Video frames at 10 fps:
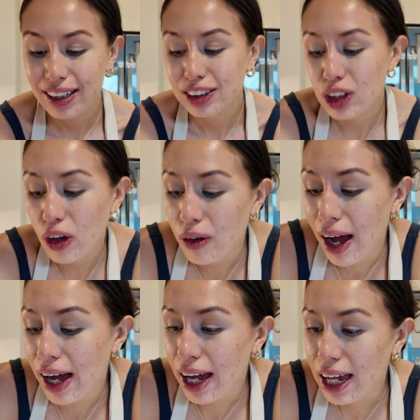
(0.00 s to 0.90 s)
So
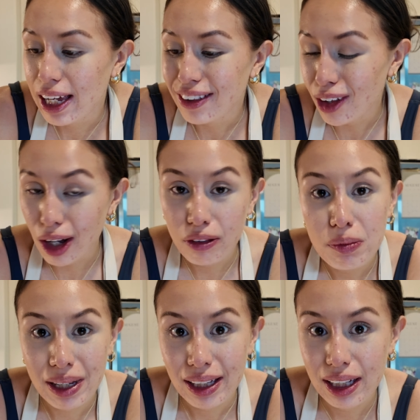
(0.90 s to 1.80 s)
I thought I would
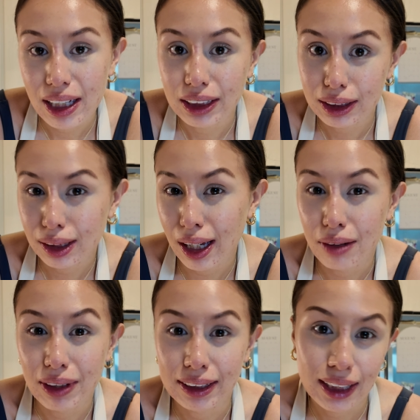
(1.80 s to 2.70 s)
make it and just kind
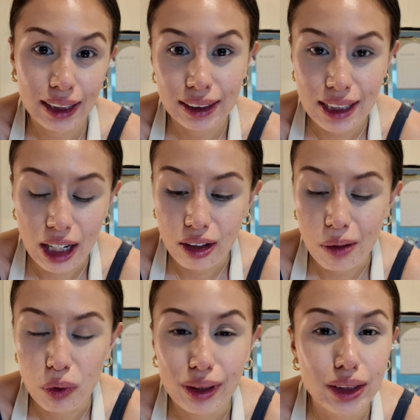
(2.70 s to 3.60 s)
of test it out.
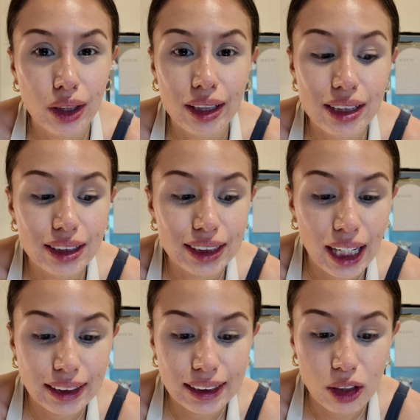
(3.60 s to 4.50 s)
I'm really trying to
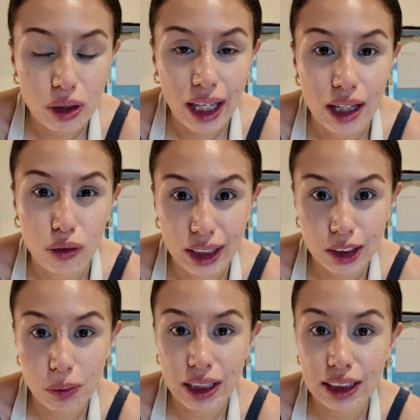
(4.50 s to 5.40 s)
test out cake
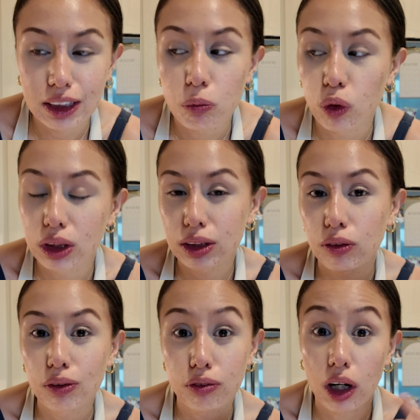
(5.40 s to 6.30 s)
recipes, more
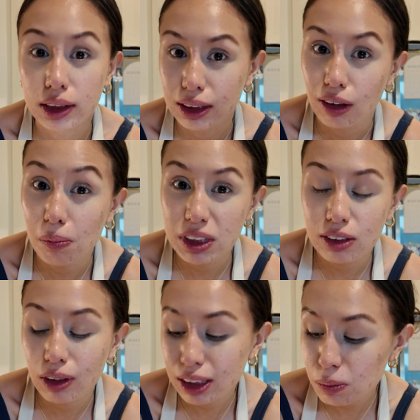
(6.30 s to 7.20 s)
so the frosting
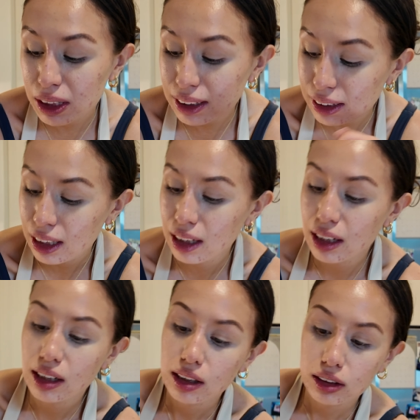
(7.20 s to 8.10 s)
recipes.
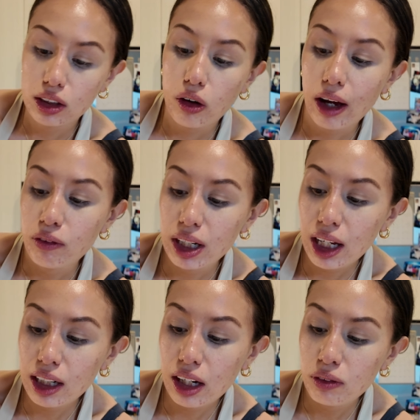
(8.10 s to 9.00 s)
So I went
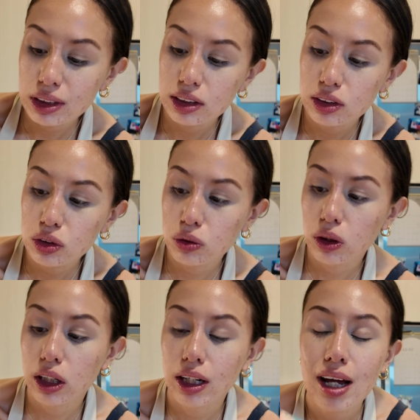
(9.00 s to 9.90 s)
ahead and I went to the
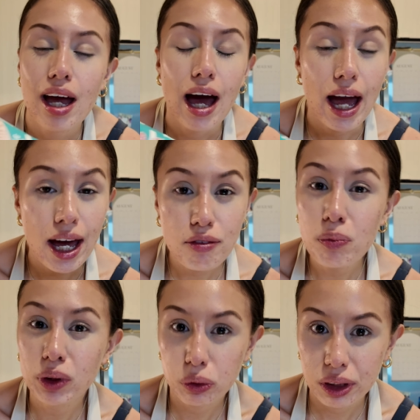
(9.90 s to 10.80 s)
store. I have the
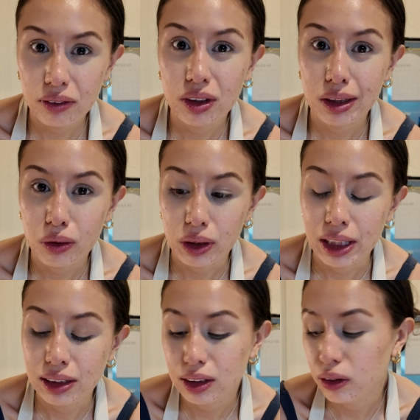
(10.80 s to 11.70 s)
majority of the
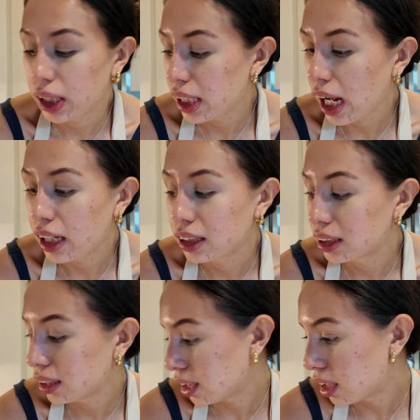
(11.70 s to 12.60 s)
ingredients already. I
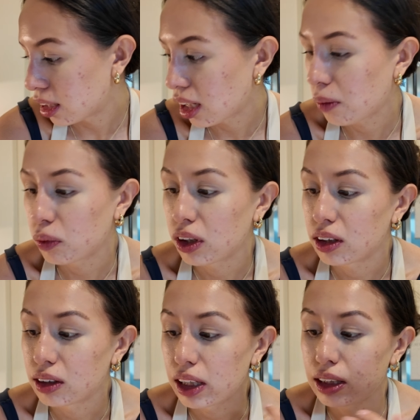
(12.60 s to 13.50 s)
just needed a couple
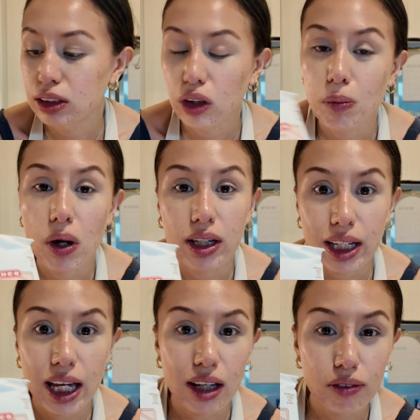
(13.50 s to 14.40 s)
other things. So I bought
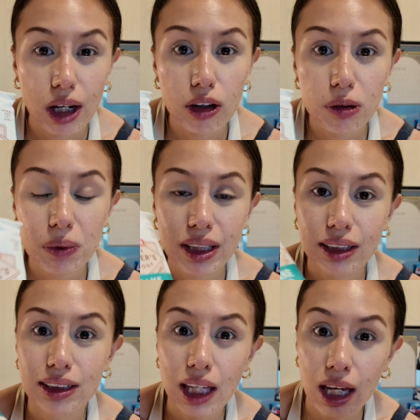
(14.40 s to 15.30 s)
cake flour
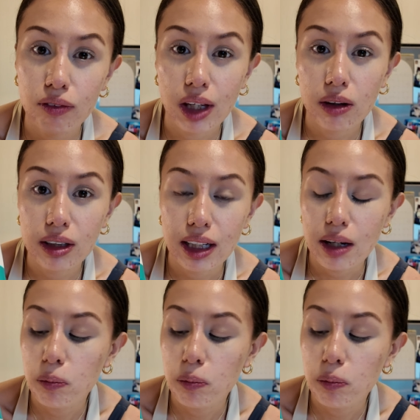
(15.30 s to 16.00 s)
because cake flour